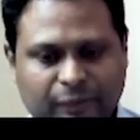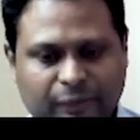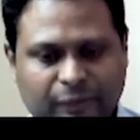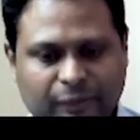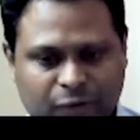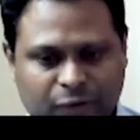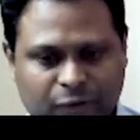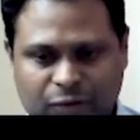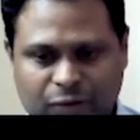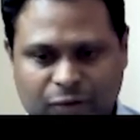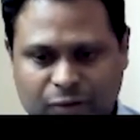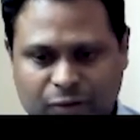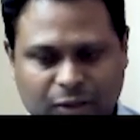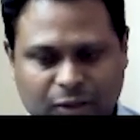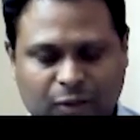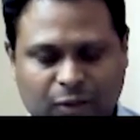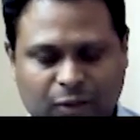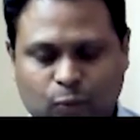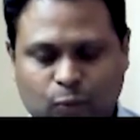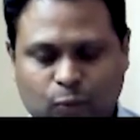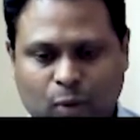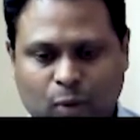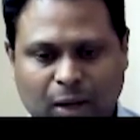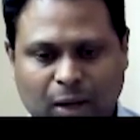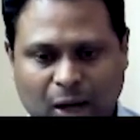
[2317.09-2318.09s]
versus
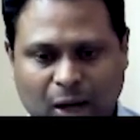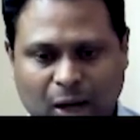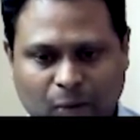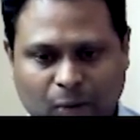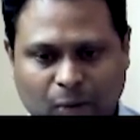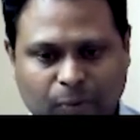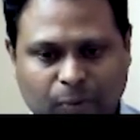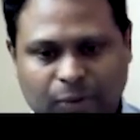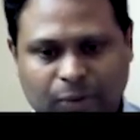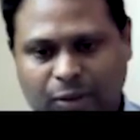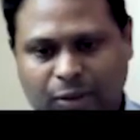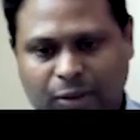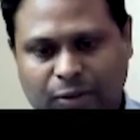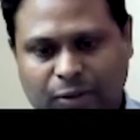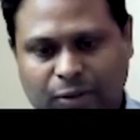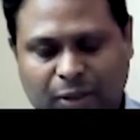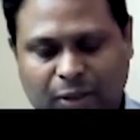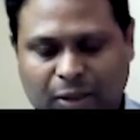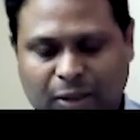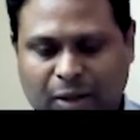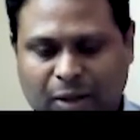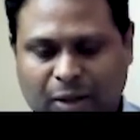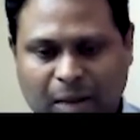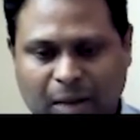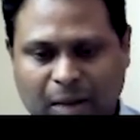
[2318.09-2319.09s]
just one output that you
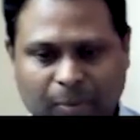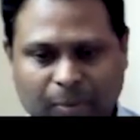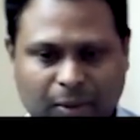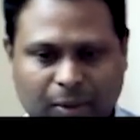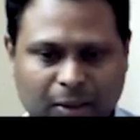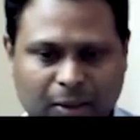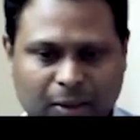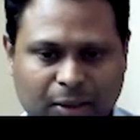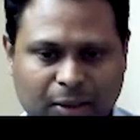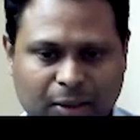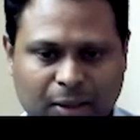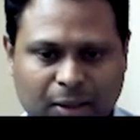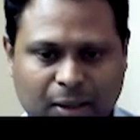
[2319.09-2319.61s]
can rapidly